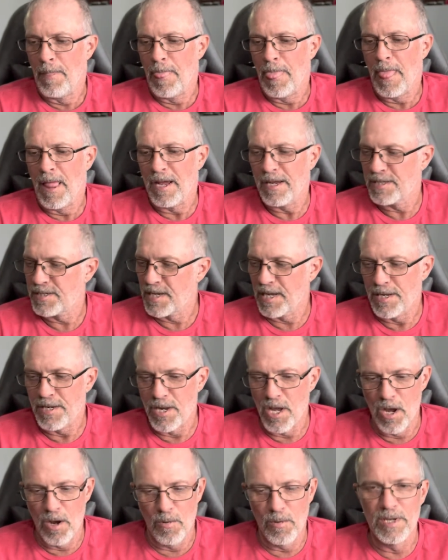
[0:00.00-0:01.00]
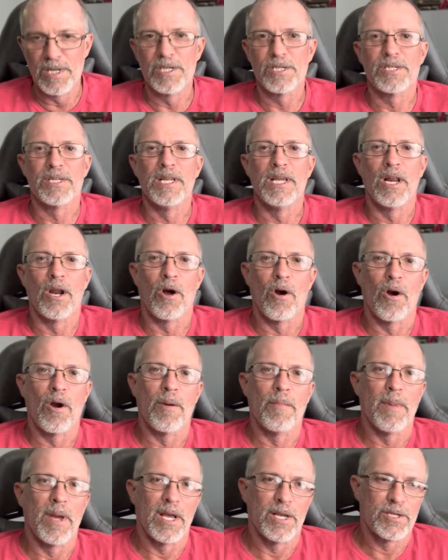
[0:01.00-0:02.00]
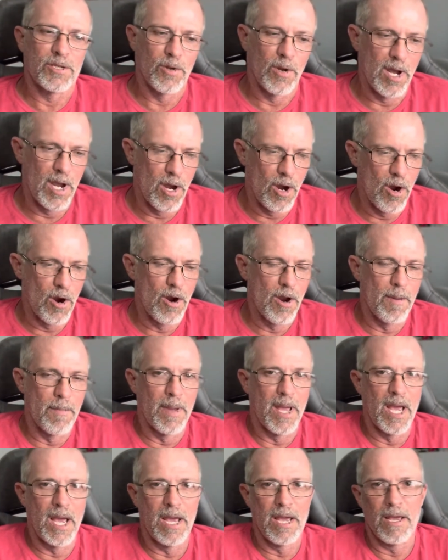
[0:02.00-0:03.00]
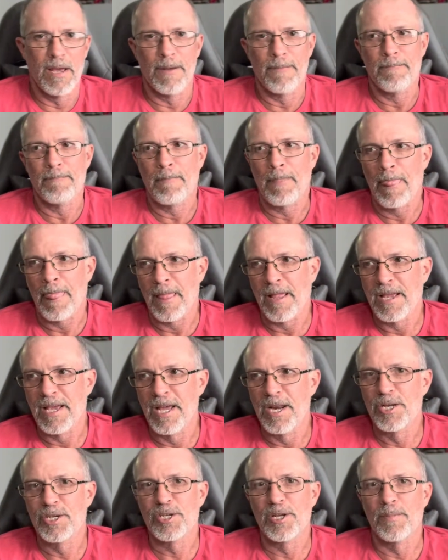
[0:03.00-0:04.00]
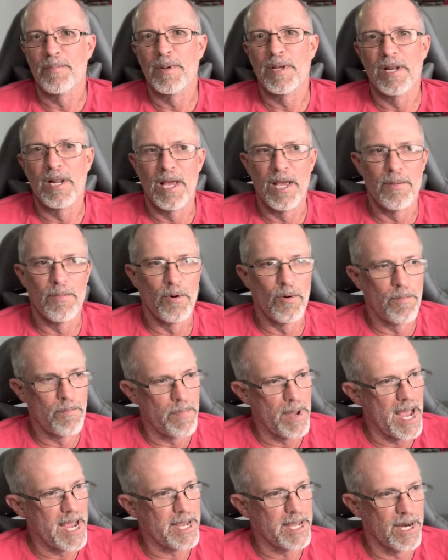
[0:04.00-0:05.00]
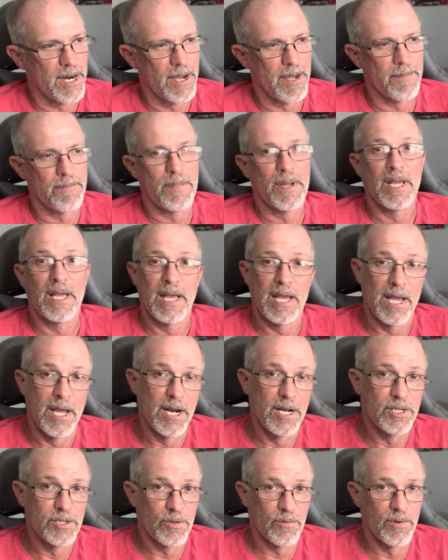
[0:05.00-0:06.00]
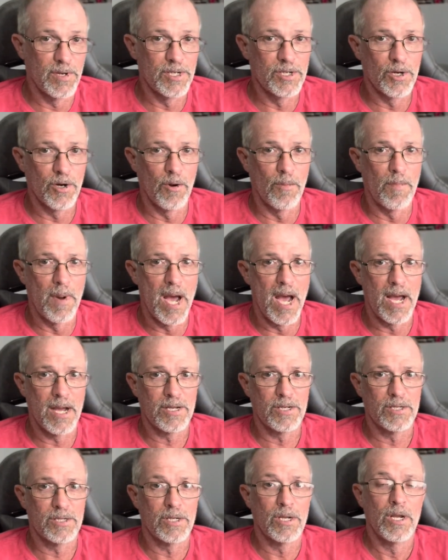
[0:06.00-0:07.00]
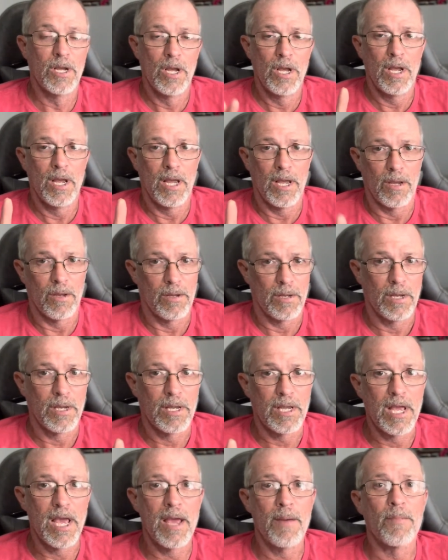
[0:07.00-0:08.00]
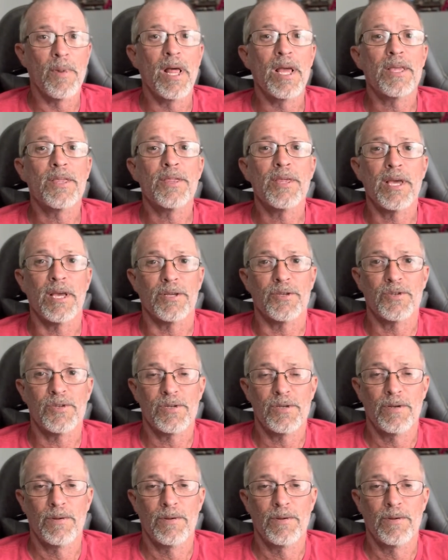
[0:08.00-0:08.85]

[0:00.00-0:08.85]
I said, no, we just need an RMA. So I RMA, get a shipping label, pack it up. In its original box, came like this.